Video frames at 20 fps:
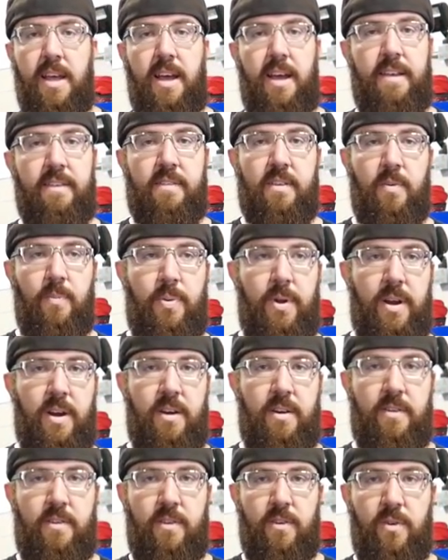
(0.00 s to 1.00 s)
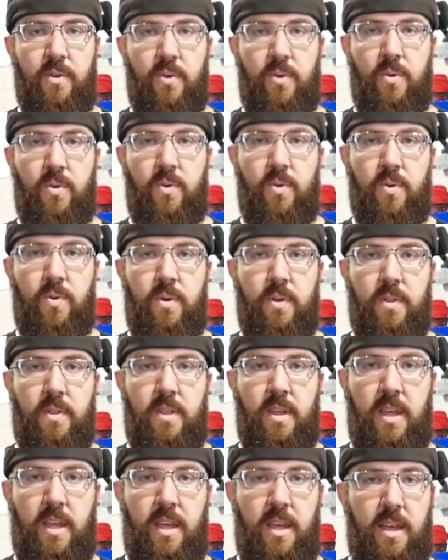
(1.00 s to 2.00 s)
as compared to
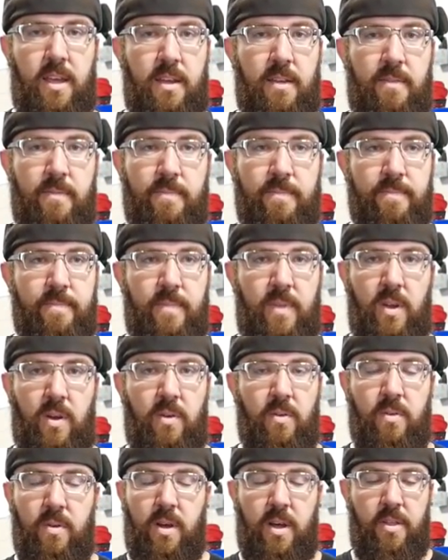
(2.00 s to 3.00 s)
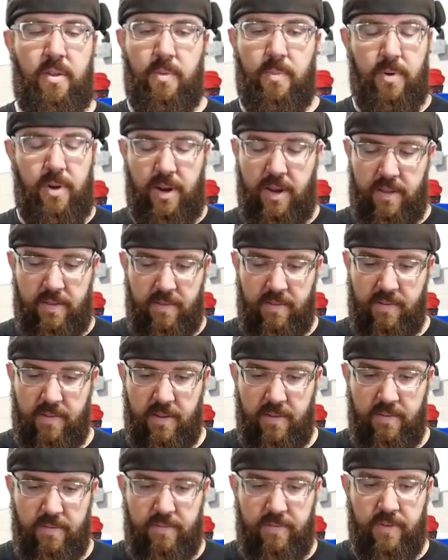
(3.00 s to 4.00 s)
the, you know, other brands
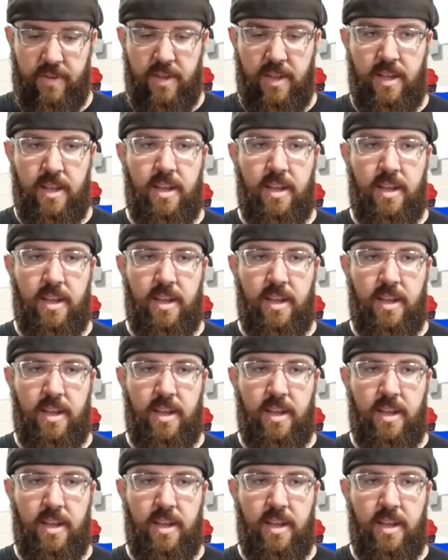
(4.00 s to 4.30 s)
of,